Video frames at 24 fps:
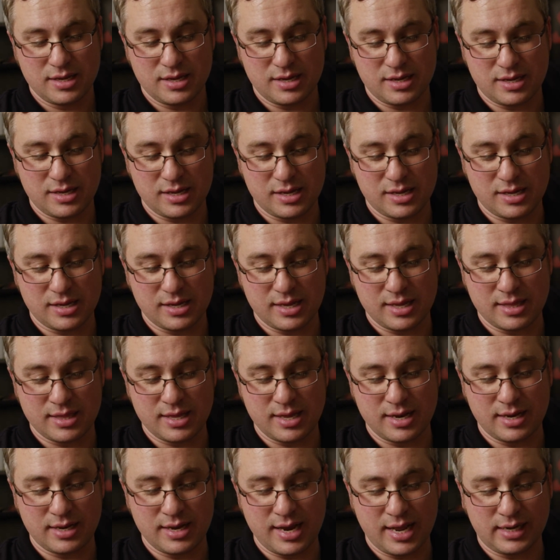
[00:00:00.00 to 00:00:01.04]
And
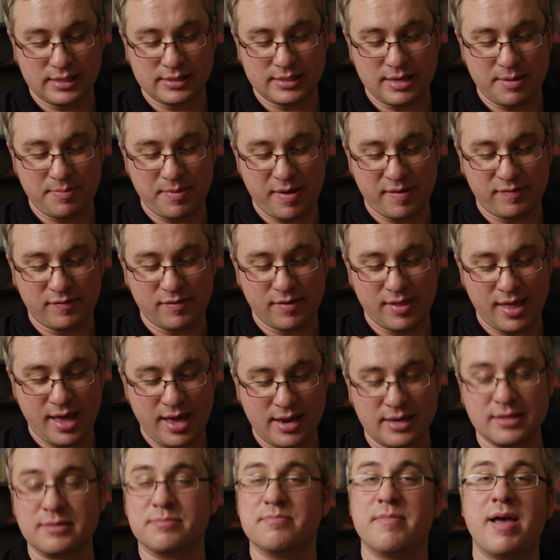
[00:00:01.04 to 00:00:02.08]
then next up after
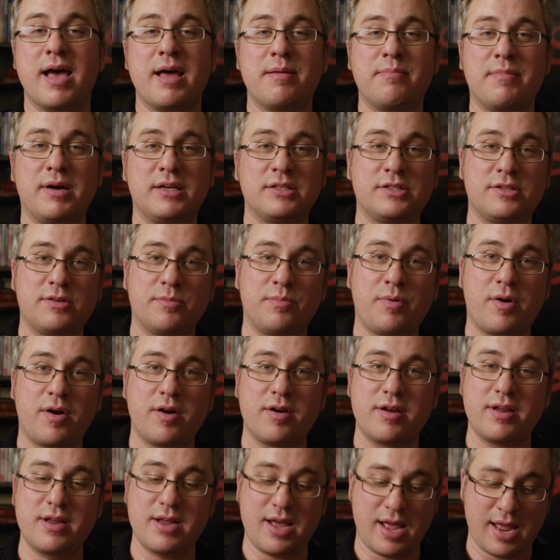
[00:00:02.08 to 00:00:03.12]
that is Mad Monster
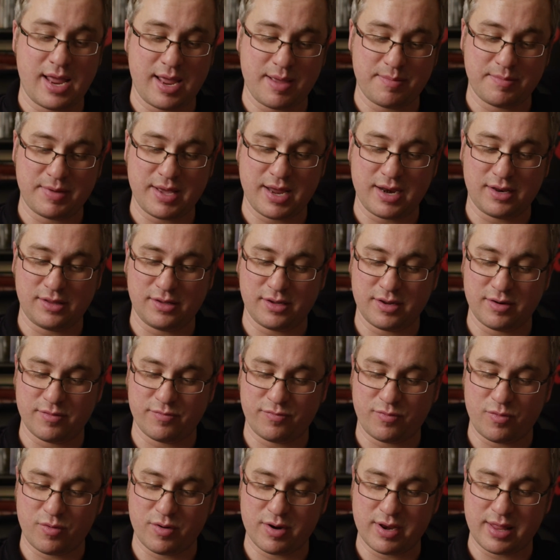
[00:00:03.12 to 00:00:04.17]
Party. I am kind of looking
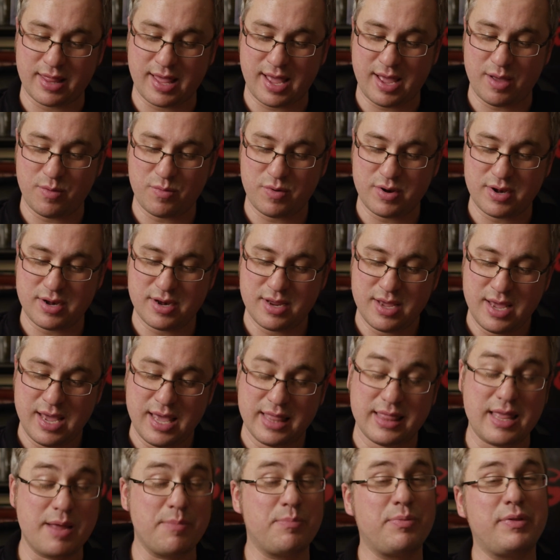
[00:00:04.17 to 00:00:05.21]
forward to that one.
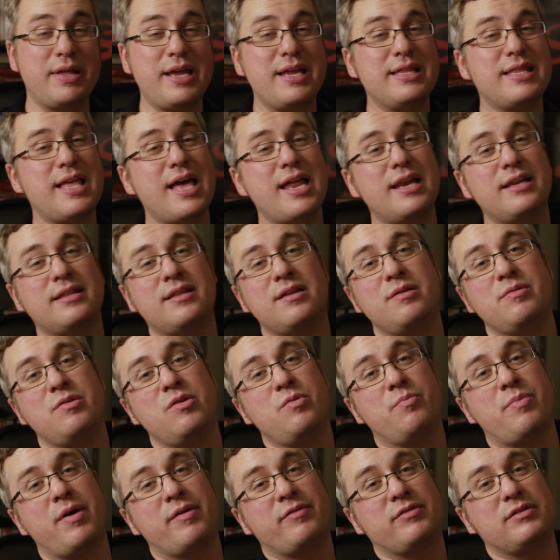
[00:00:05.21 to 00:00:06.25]
They played that at the New
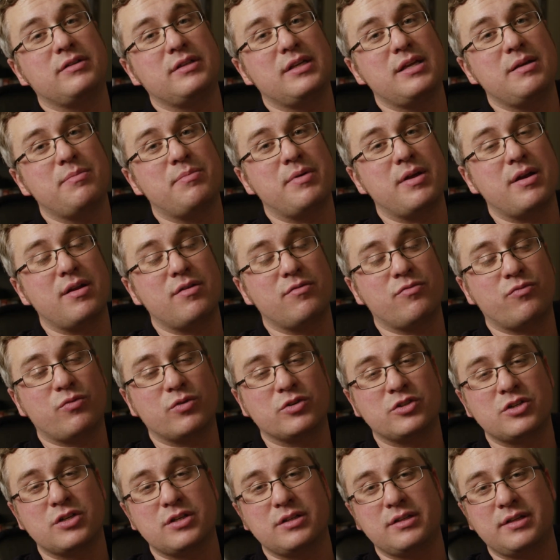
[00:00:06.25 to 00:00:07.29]
Beverly, but
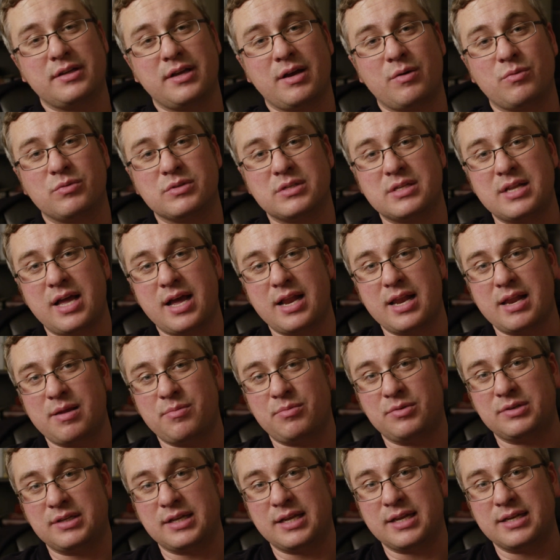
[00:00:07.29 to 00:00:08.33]
unfortunately I was not
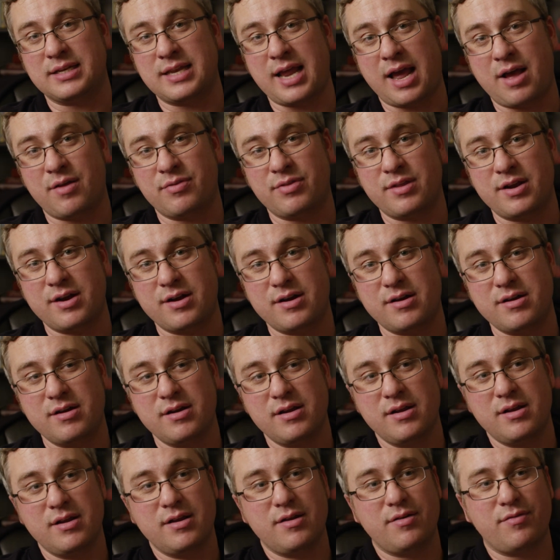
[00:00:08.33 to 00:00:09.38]
able to get down there
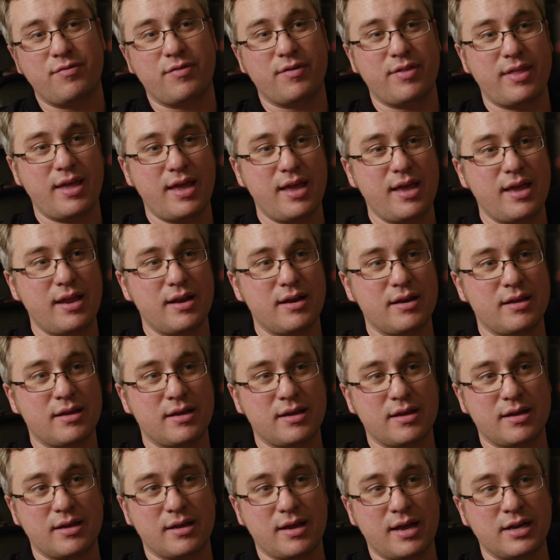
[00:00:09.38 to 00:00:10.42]
for that.
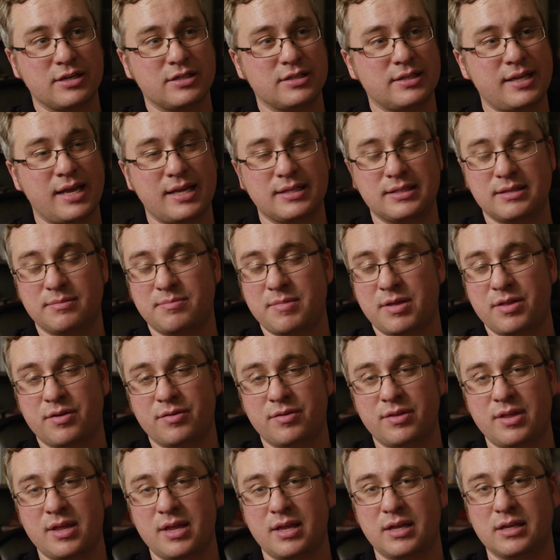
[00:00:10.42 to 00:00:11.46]
I just had some other
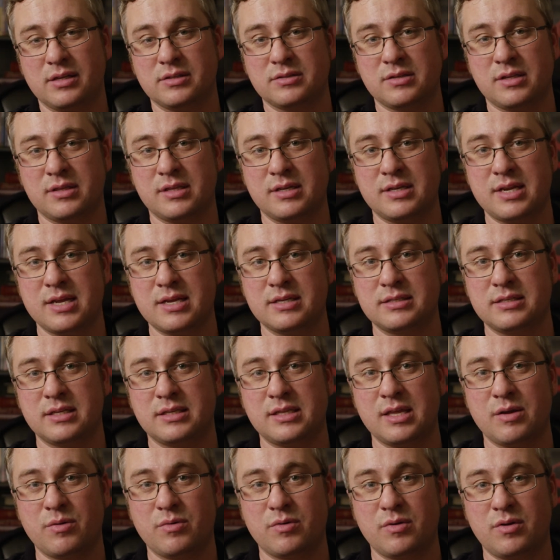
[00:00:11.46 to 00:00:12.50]
things on the
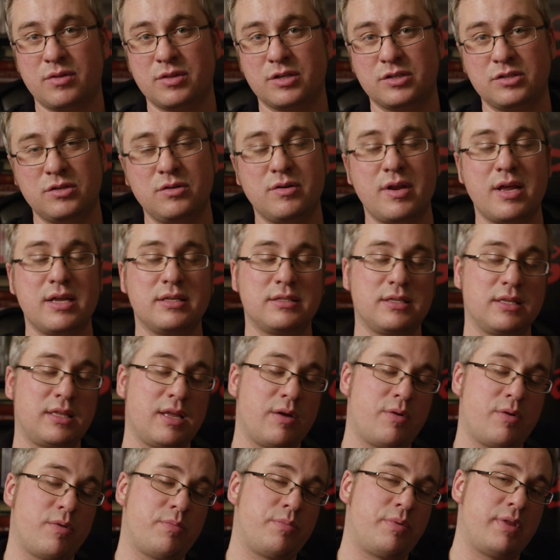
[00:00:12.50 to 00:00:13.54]
2 days that
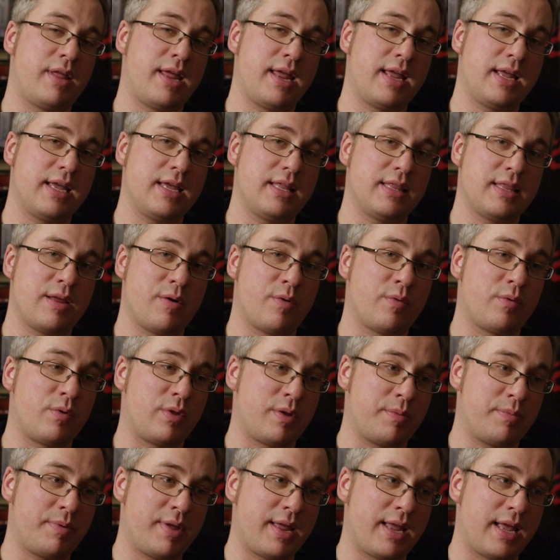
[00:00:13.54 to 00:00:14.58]
they were playing it, and they were
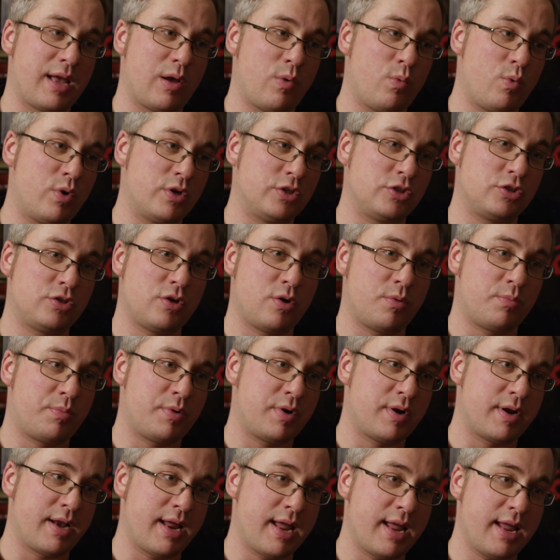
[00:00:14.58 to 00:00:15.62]
only playing it one show
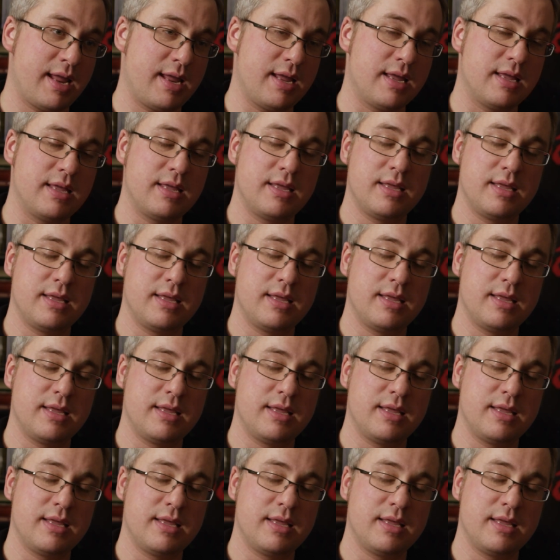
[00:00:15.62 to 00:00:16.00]
per day,